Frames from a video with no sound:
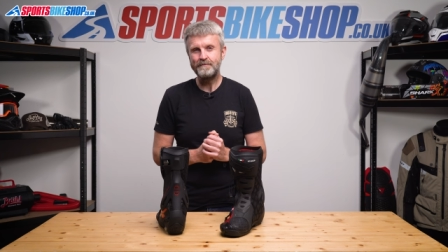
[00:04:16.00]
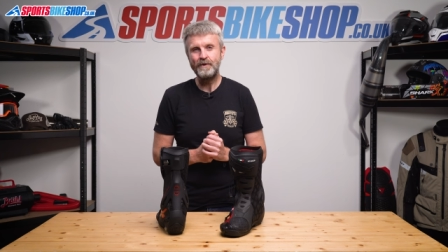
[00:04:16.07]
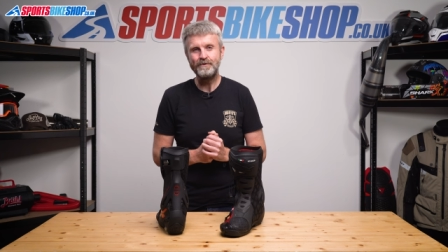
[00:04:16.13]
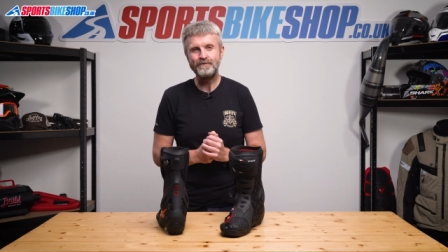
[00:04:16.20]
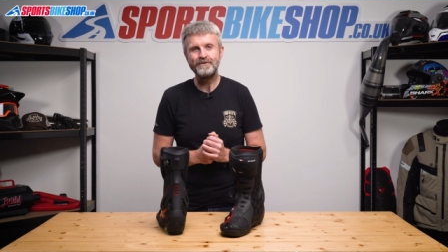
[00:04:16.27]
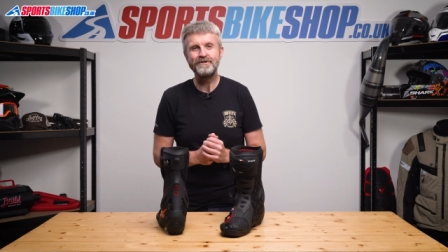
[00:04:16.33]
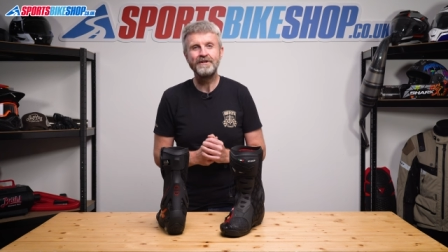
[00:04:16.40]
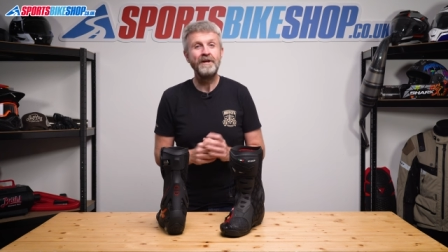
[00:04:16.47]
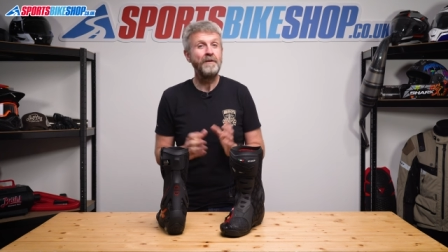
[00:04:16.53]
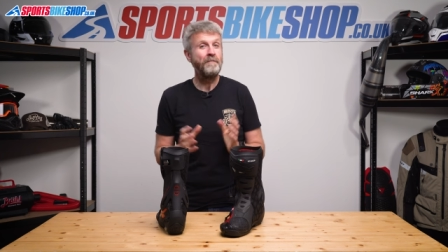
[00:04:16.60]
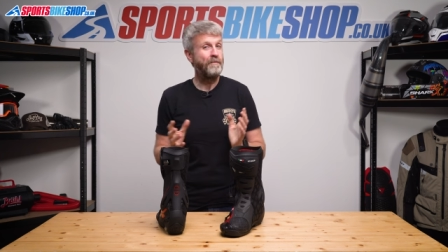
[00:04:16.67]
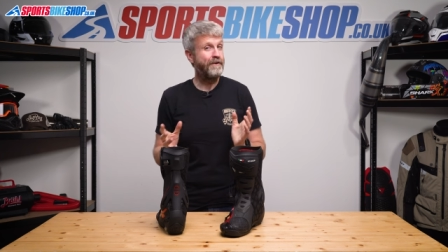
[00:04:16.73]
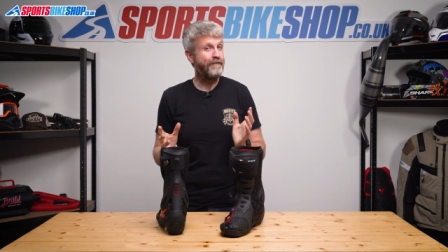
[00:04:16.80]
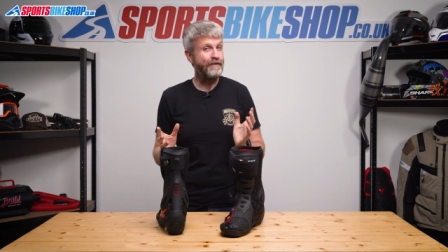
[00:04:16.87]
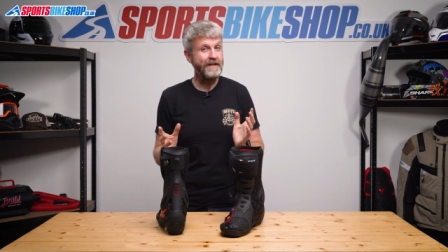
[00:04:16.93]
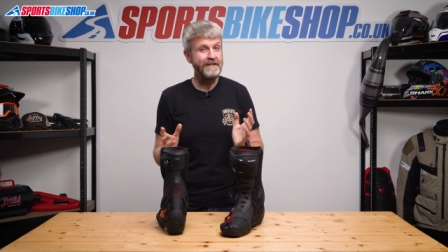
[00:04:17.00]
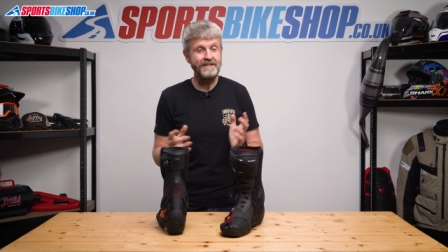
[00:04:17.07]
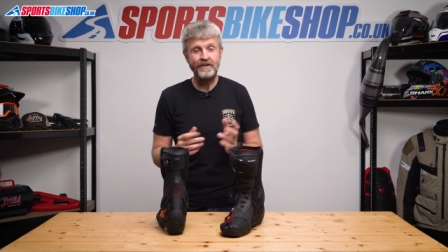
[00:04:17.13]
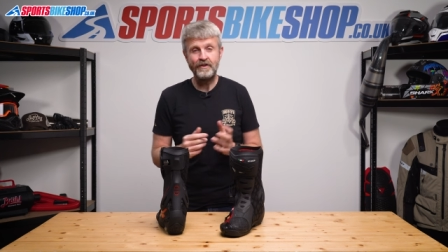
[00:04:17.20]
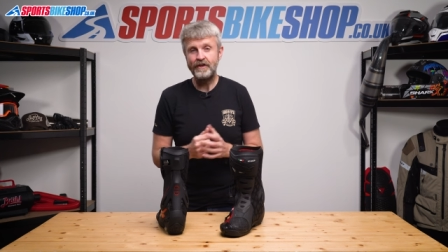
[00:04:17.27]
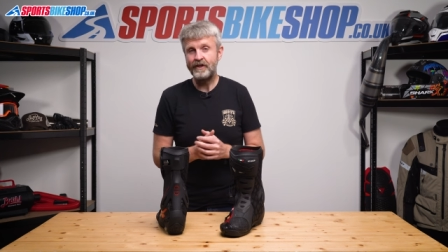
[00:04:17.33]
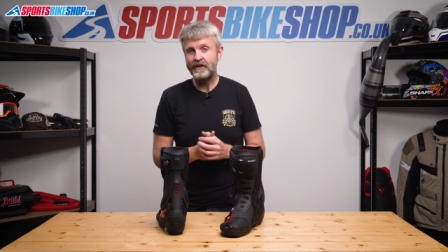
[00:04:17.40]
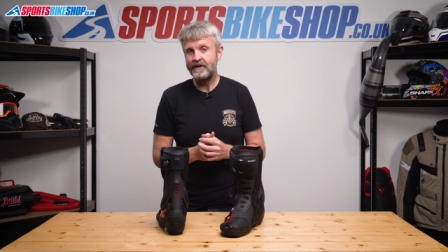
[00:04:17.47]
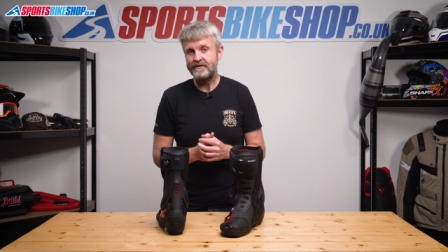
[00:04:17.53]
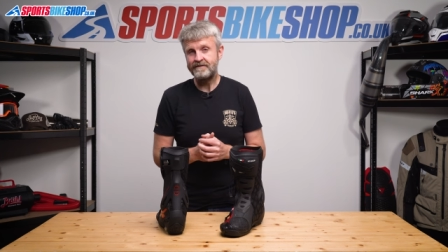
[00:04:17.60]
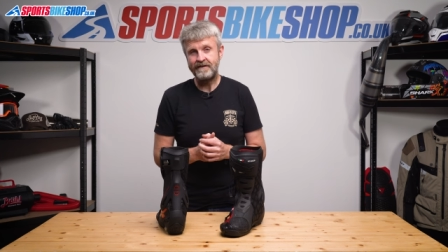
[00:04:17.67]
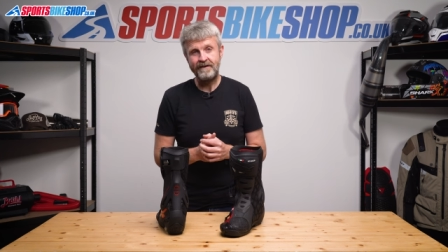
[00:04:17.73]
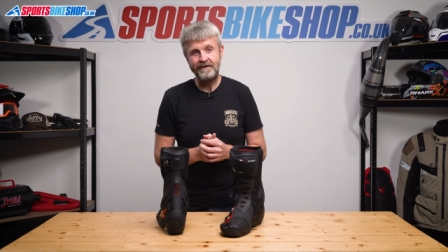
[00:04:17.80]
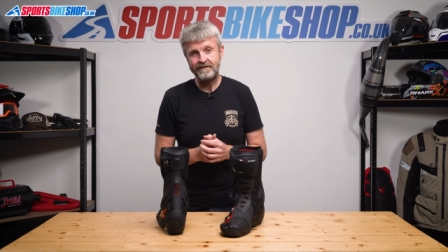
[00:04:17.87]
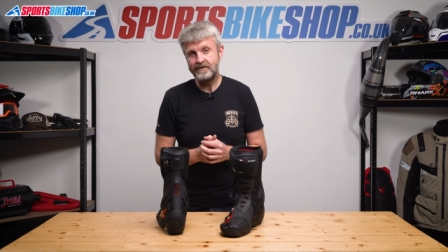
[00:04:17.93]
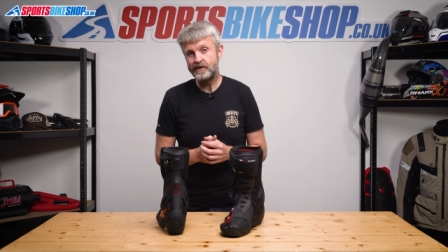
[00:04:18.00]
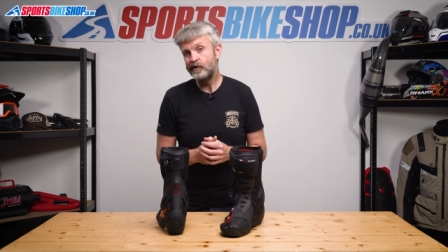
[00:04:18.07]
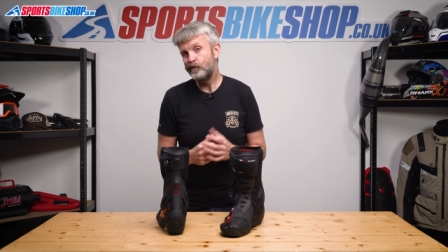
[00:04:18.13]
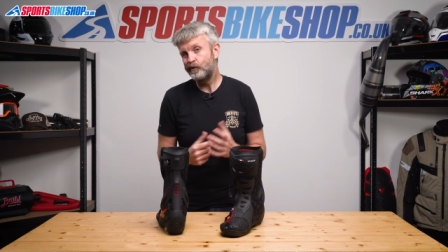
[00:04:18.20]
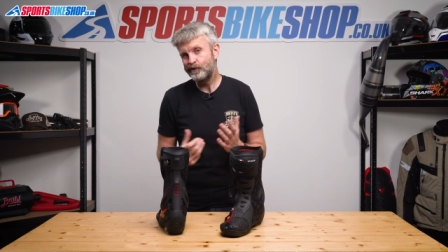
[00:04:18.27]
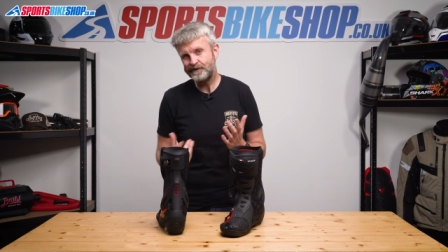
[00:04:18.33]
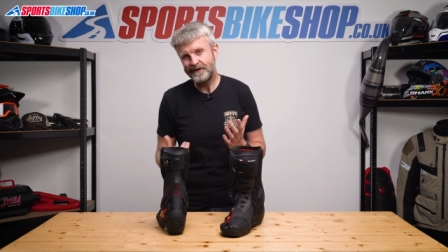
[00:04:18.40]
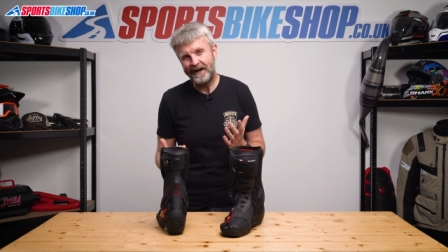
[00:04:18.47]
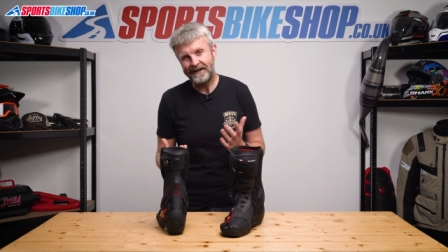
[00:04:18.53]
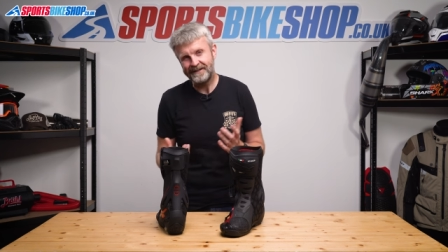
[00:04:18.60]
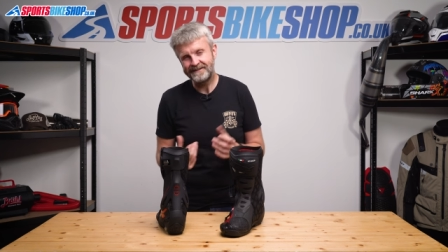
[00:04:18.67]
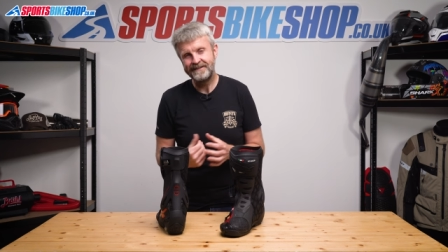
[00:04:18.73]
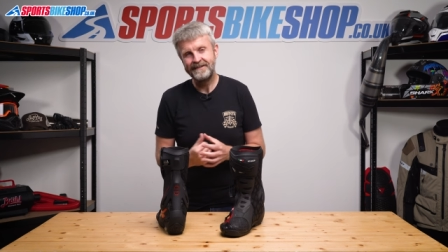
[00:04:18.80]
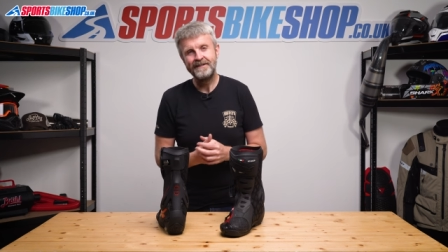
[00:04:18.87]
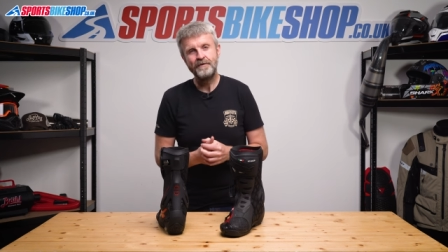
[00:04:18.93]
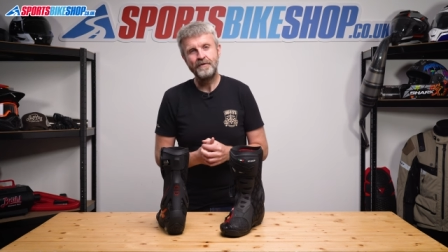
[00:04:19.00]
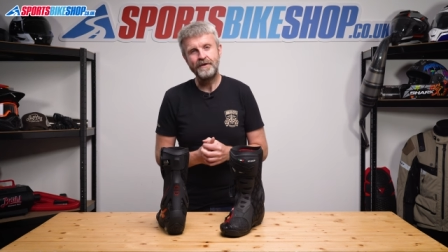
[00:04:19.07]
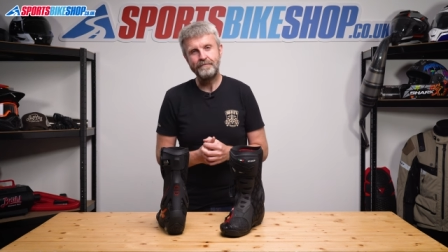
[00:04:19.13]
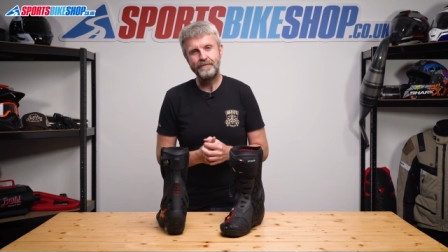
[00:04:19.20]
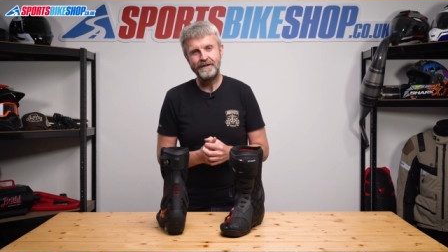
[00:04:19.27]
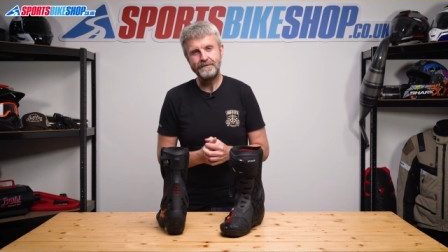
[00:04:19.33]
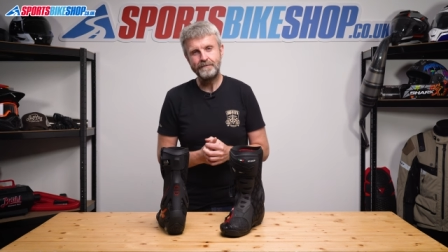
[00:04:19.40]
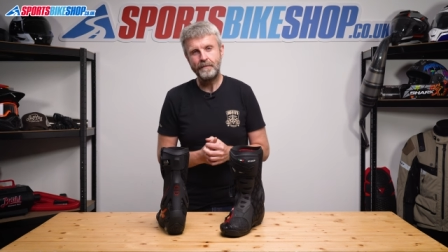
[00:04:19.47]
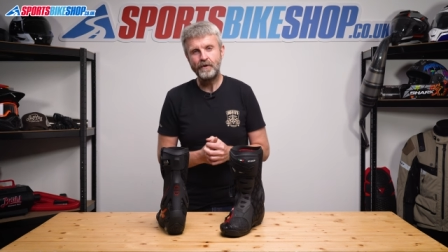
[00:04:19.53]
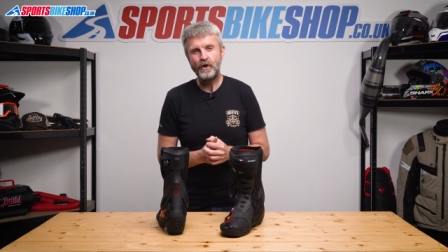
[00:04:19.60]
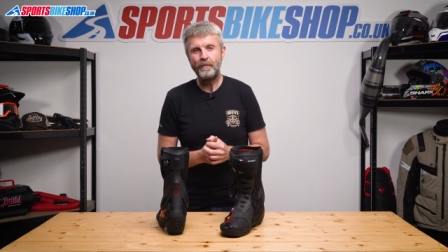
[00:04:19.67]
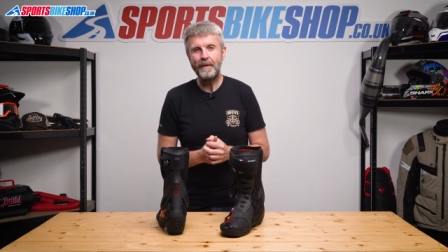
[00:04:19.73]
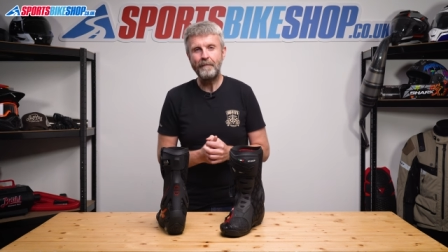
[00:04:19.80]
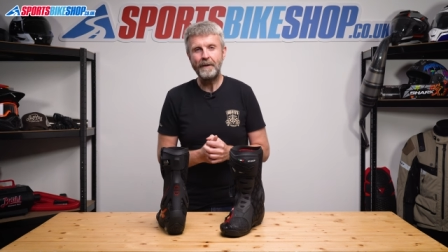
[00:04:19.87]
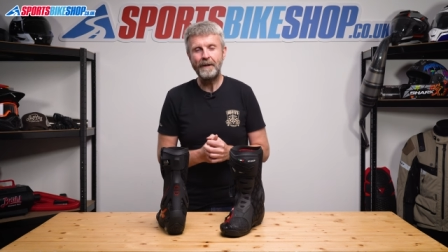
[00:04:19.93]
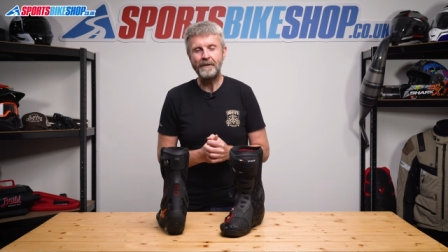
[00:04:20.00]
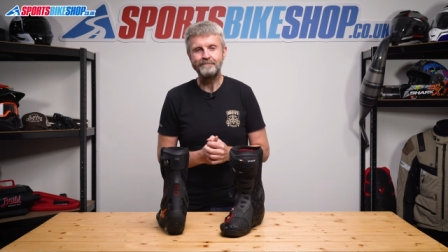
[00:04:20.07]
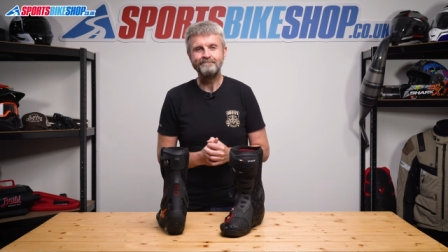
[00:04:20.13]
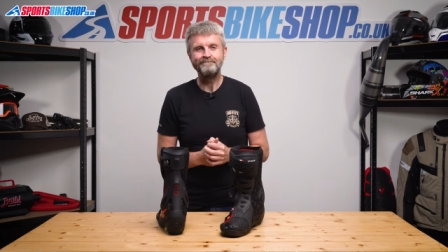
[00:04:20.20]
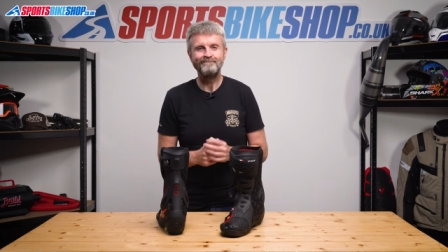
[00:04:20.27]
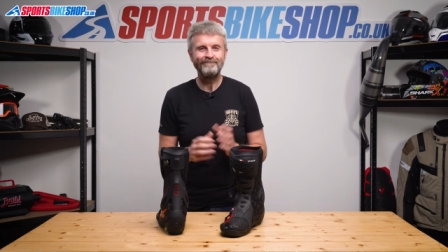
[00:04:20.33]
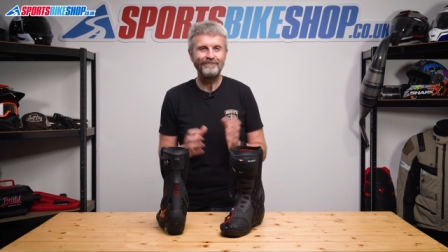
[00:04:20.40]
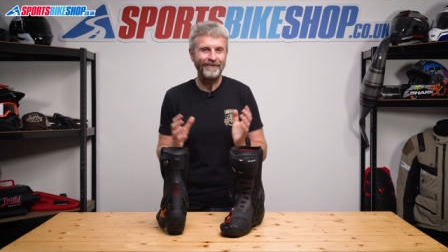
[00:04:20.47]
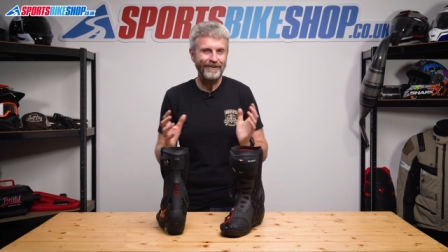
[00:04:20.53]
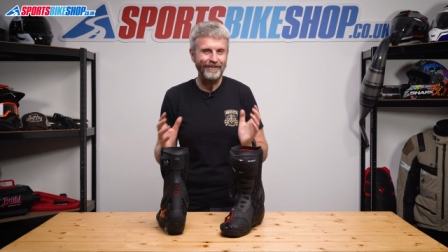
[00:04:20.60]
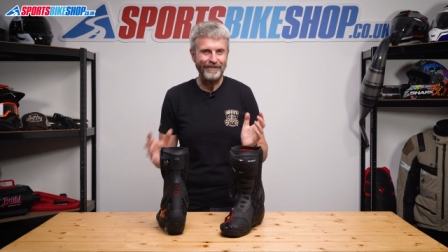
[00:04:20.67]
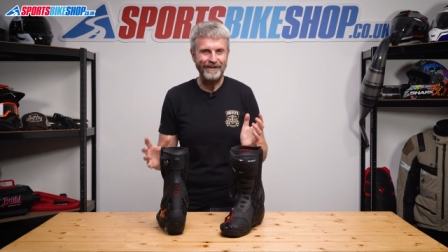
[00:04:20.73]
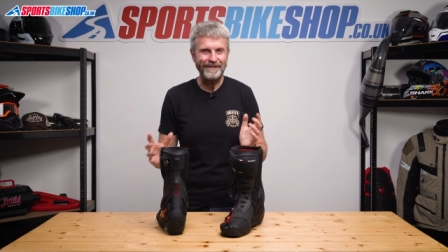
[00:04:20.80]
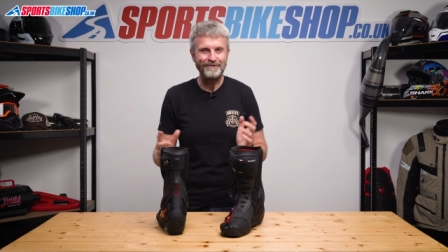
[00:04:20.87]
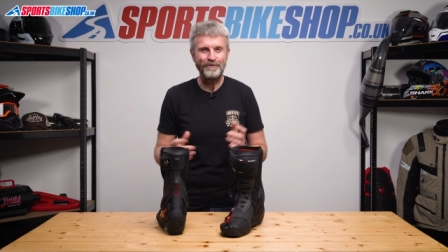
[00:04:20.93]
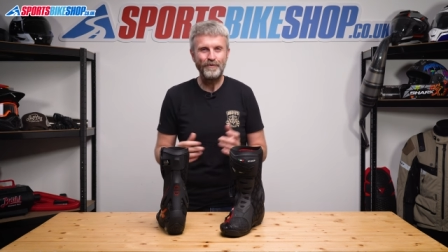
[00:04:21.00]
boots. But if there is anything you'd like to ask or to add, then please pop a comment below. Thanks